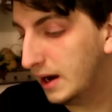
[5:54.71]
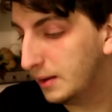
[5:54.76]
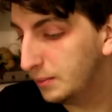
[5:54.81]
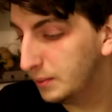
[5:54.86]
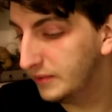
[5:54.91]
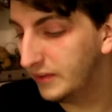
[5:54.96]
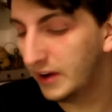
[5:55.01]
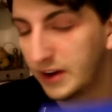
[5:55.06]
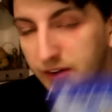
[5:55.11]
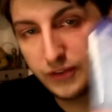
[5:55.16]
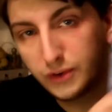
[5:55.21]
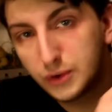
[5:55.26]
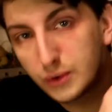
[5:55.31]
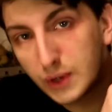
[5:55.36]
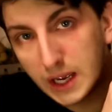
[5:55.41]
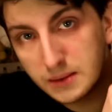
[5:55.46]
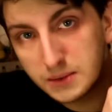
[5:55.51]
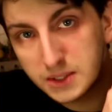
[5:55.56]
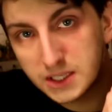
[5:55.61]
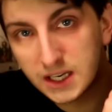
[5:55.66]
We've had a few
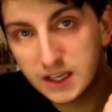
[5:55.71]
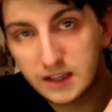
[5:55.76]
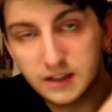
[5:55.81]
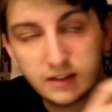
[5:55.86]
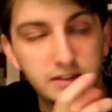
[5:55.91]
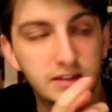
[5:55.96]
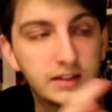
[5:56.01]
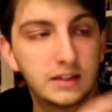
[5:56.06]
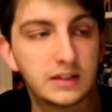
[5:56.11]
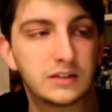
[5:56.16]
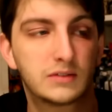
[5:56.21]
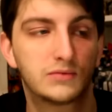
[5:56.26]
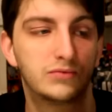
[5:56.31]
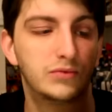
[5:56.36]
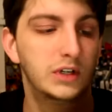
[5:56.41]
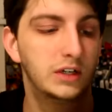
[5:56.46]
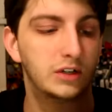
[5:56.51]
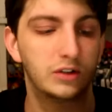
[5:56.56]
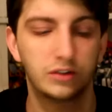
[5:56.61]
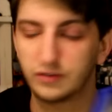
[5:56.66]
games together, so that's
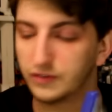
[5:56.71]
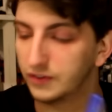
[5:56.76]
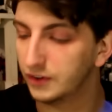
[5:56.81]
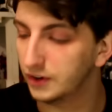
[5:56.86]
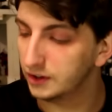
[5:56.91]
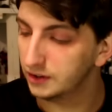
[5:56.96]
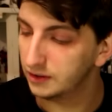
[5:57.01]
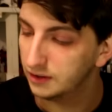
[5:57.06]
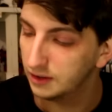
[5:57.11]
really good fun.